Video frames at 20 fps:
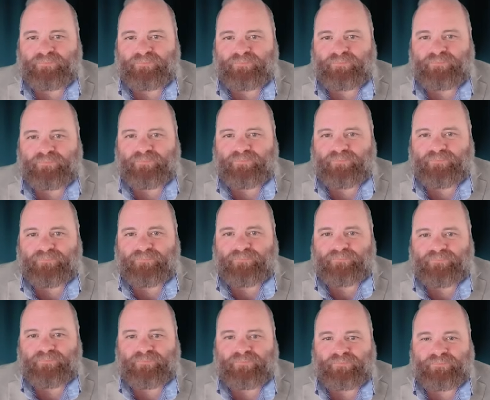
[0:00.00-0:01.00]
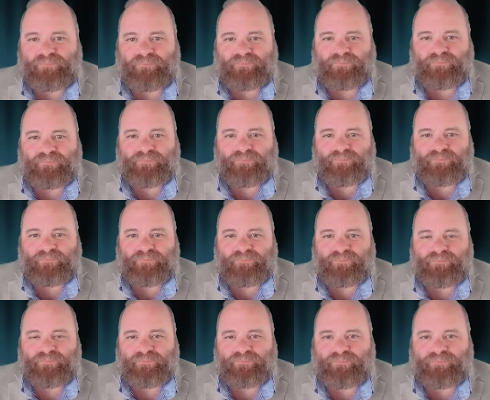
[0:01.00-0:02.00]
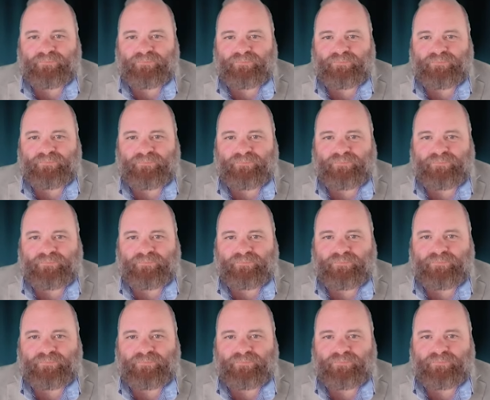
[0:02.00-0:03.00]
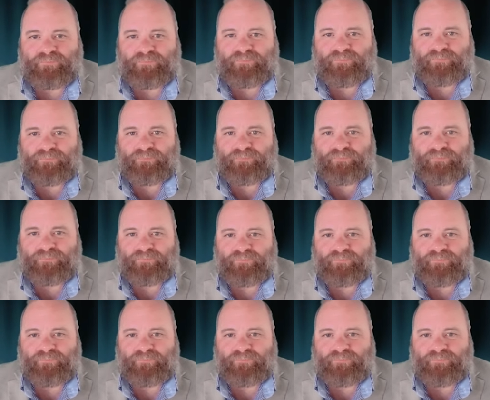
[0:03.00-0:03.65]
The person shown says nothing.